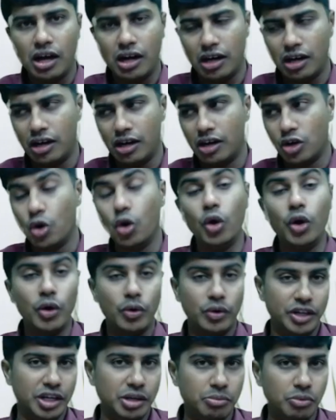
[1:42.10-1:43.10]
uh, go
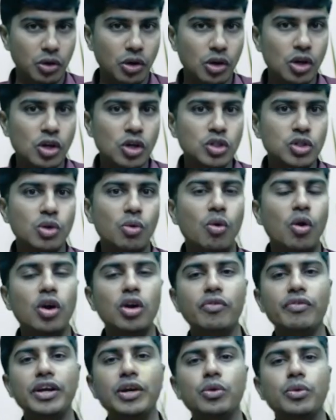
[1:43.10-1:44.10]
down anymore. So
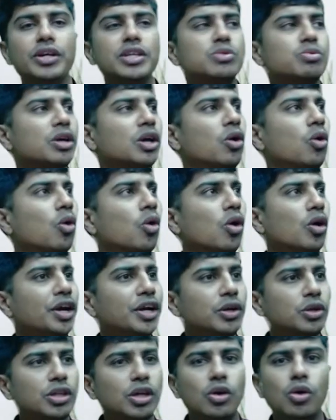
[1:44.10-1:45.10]
what we do is we go
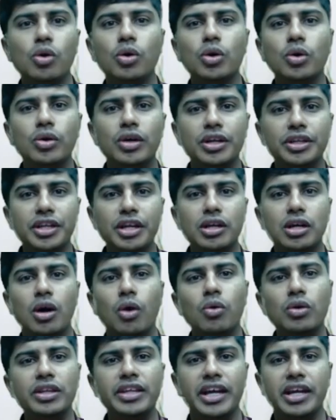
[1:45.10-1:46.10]
into the go down and then
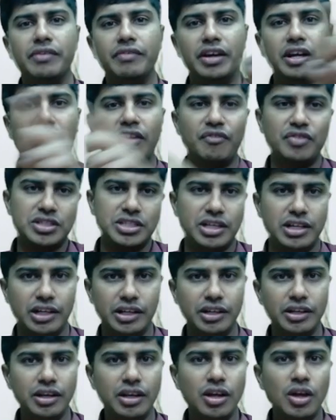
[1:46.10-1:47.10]
count the inventory
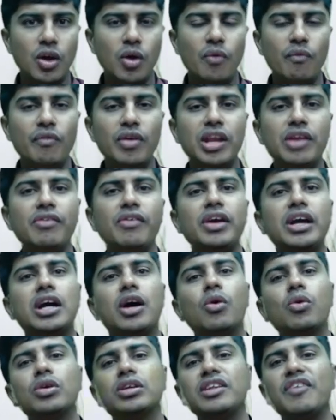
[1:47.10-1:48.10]
physically. Whenever we
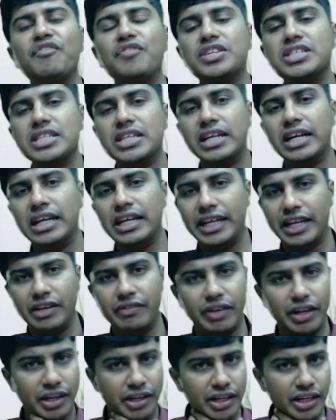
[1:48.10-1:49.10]
count the physical
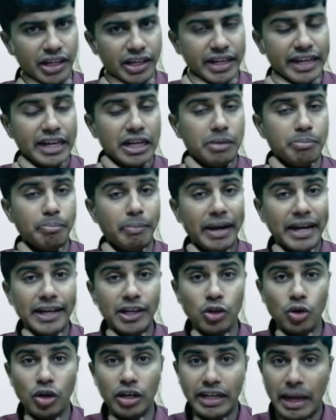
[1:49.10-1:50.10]
inventory, it
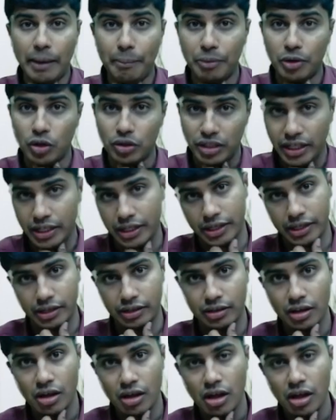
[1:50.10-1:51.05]
might not happen on the year end.